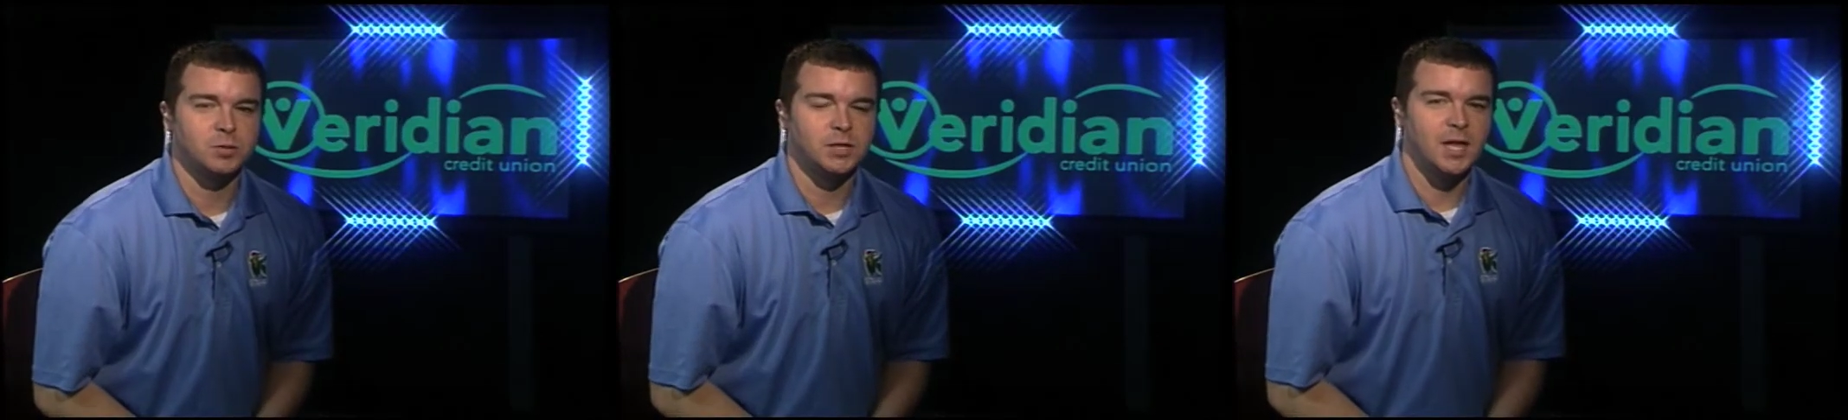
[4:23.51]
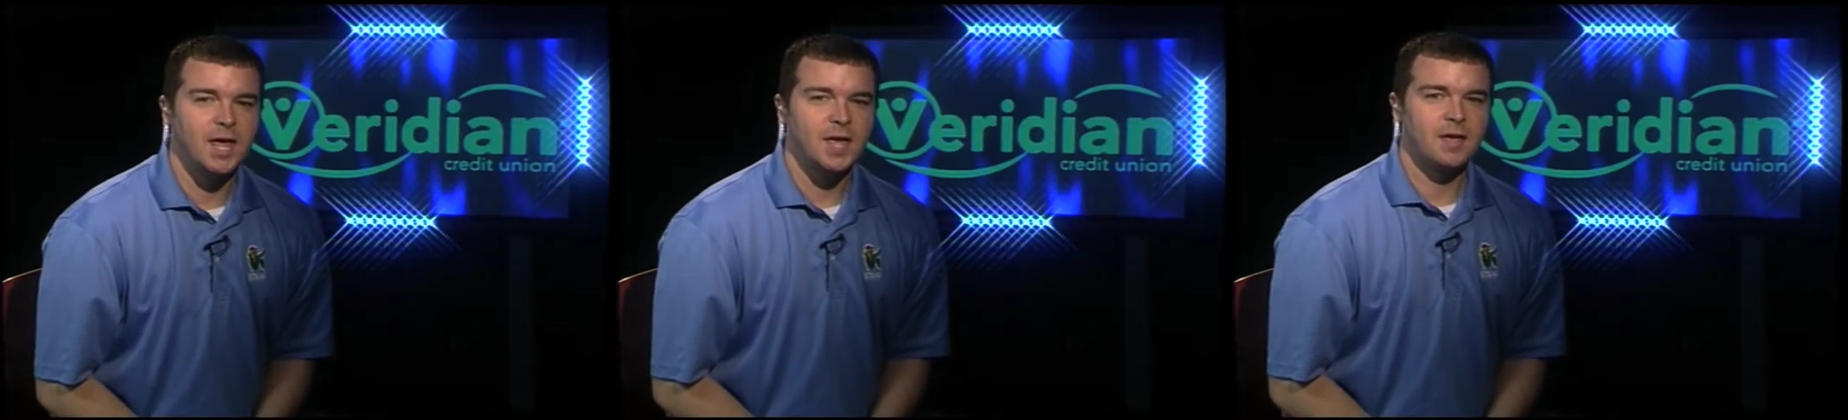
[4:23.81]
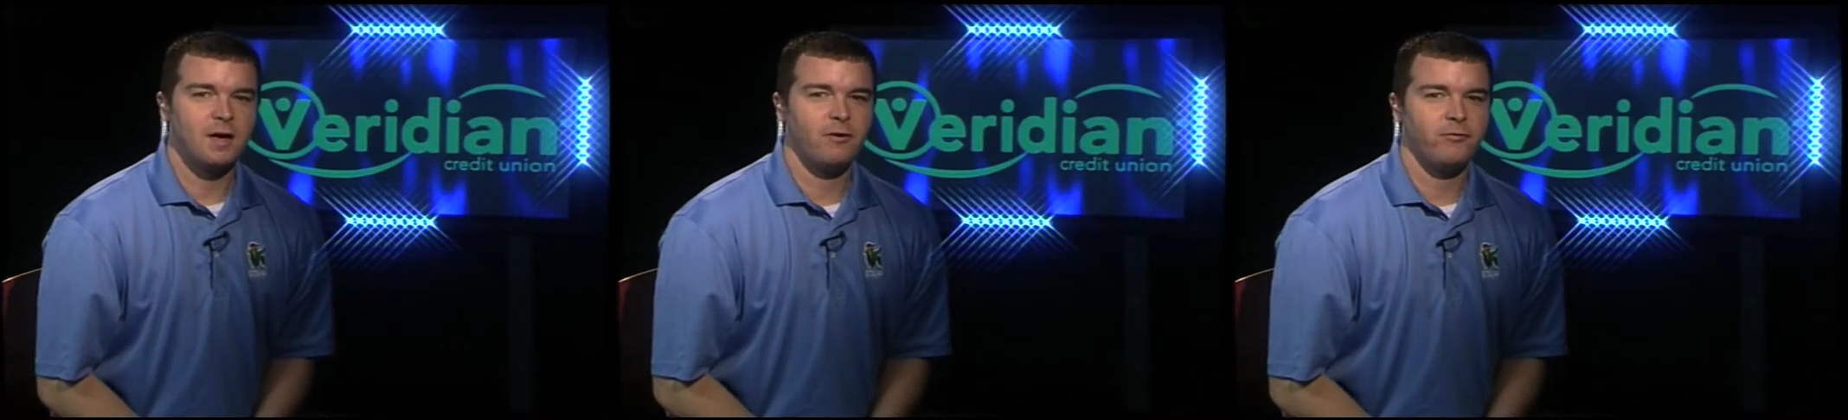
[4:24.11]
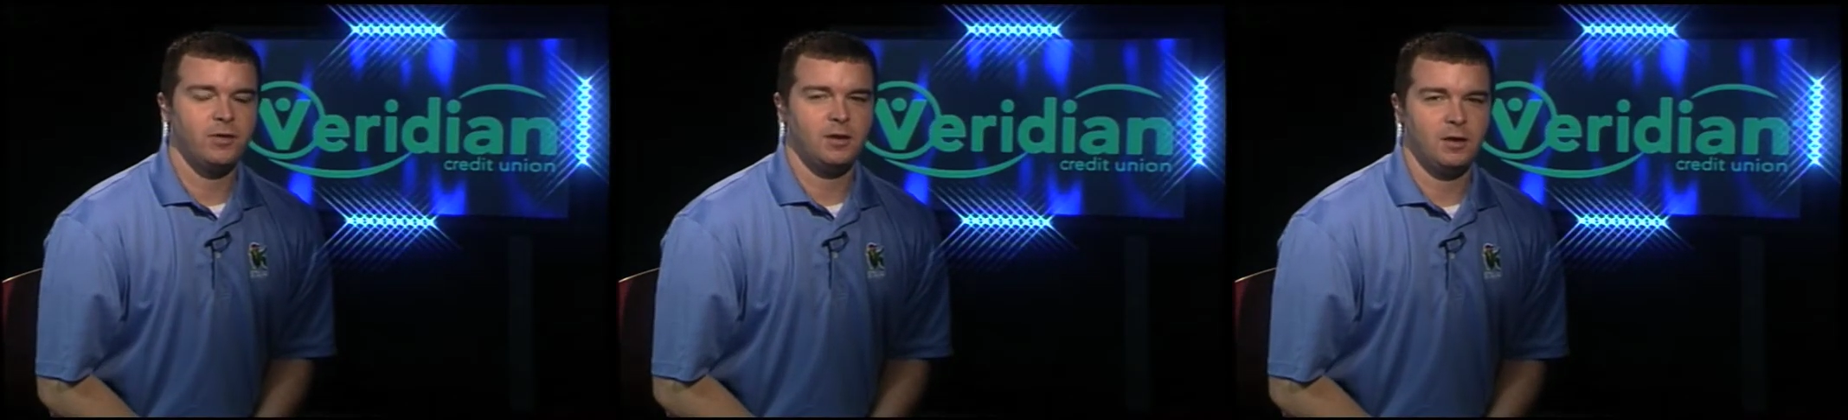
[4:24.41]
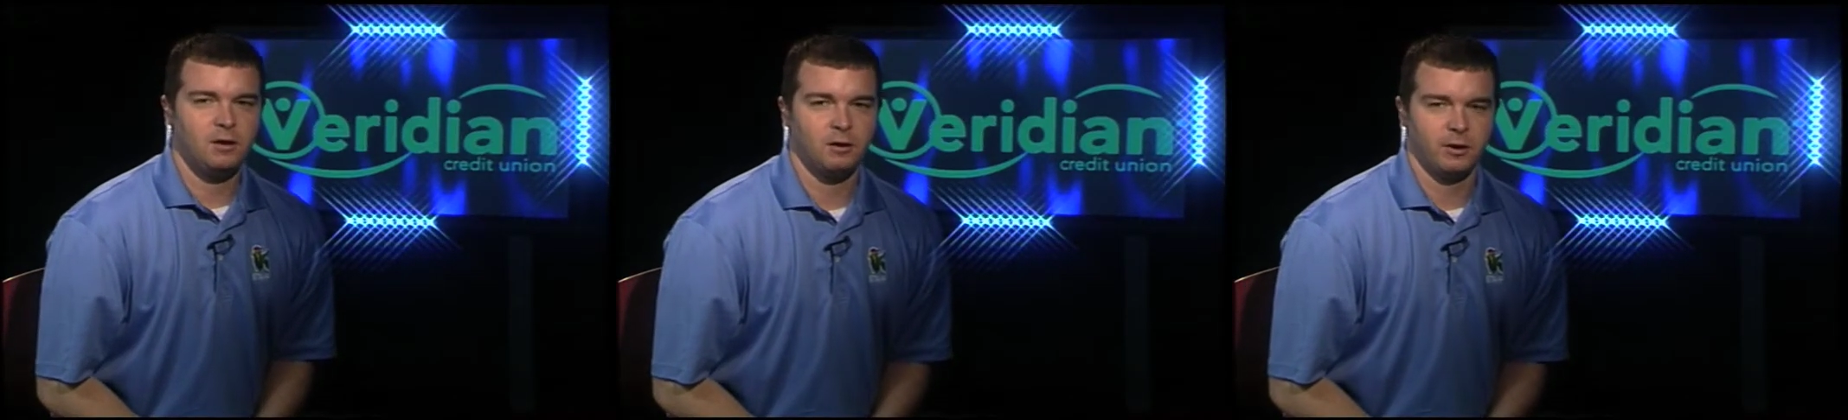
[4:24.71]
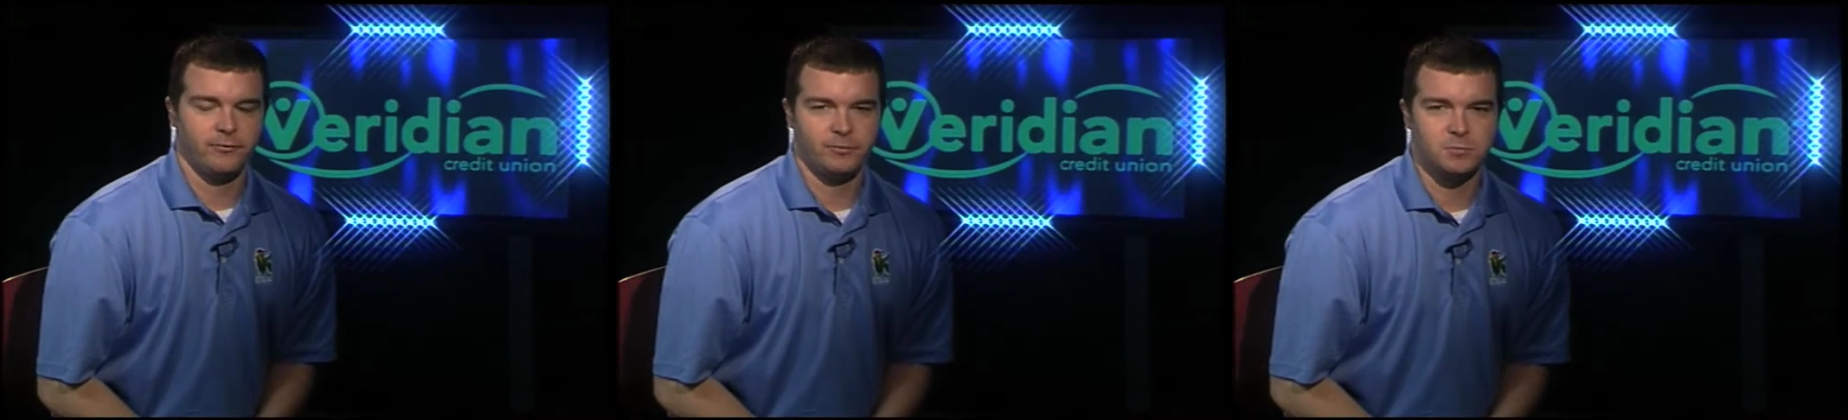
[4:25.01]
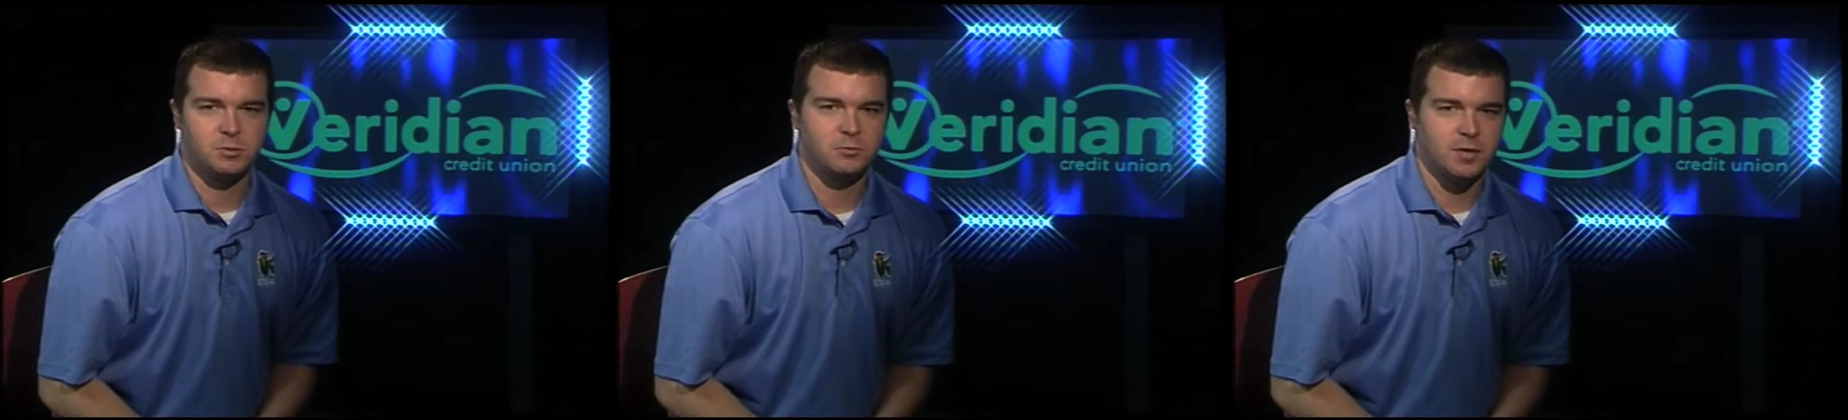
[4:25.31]
Play of the Year from
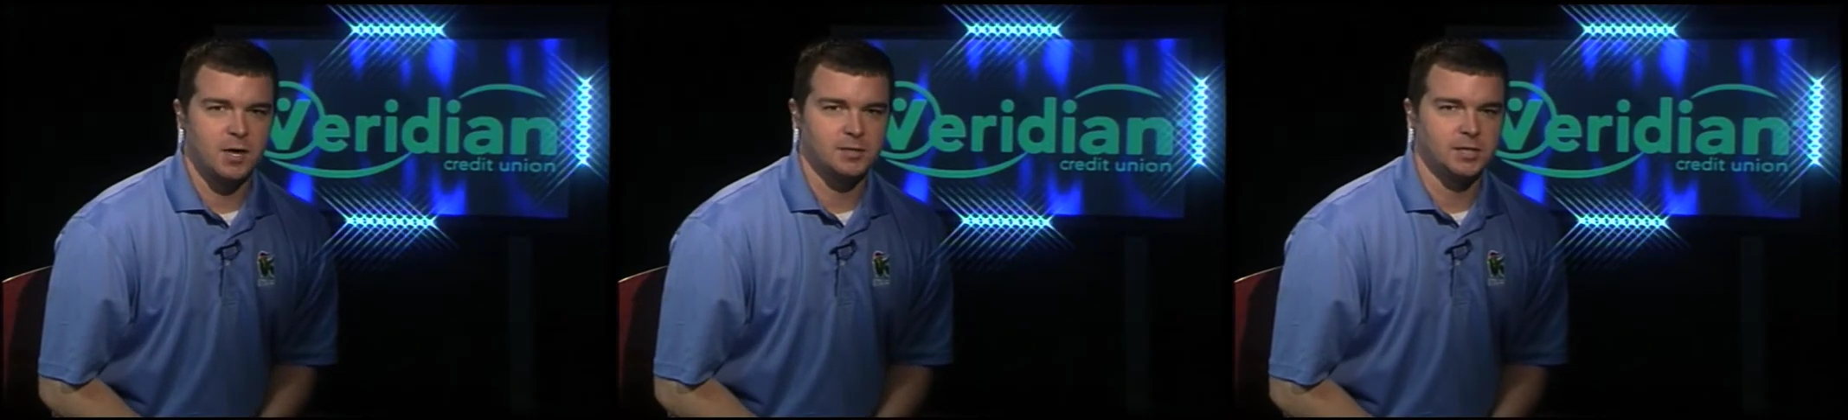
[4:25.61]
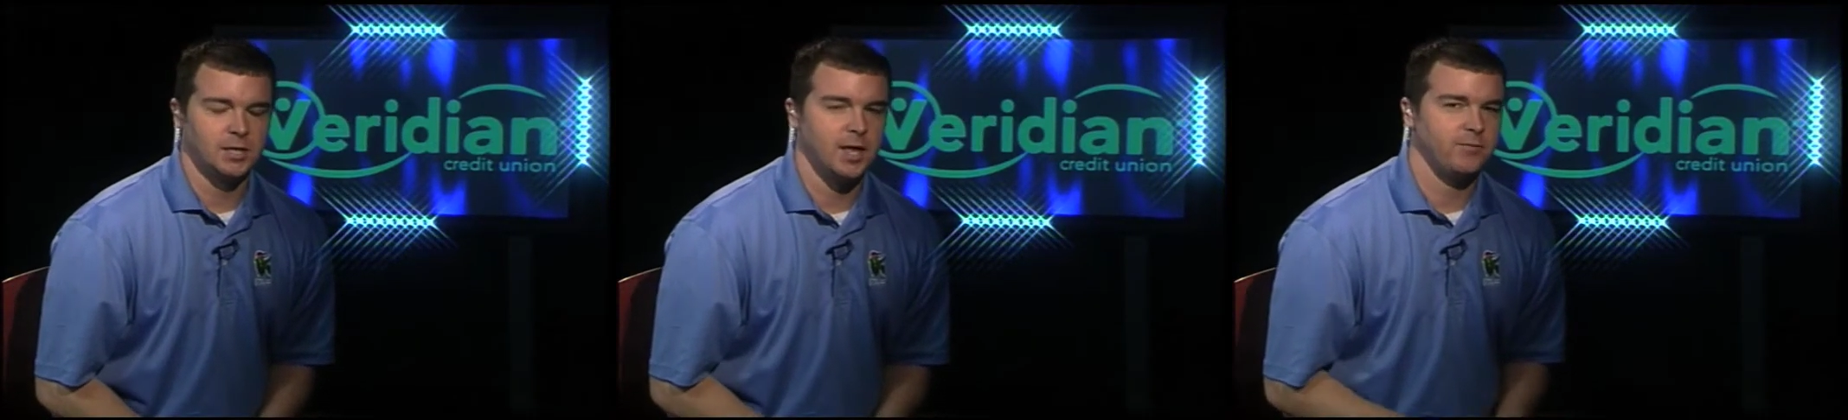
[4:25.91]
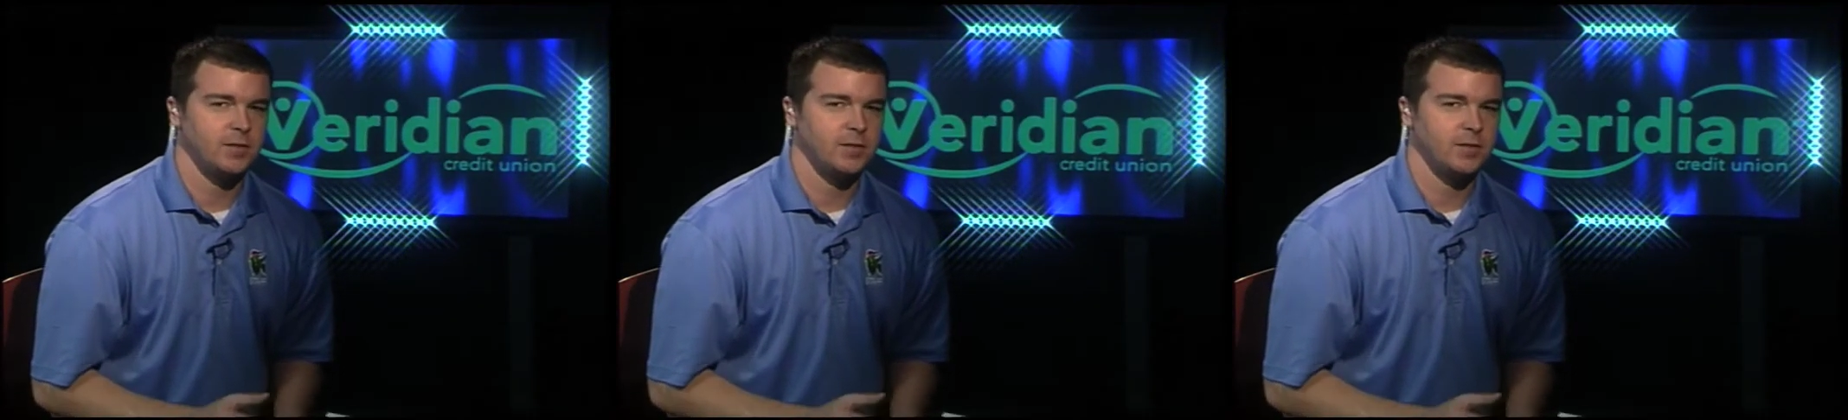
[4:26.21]
2011.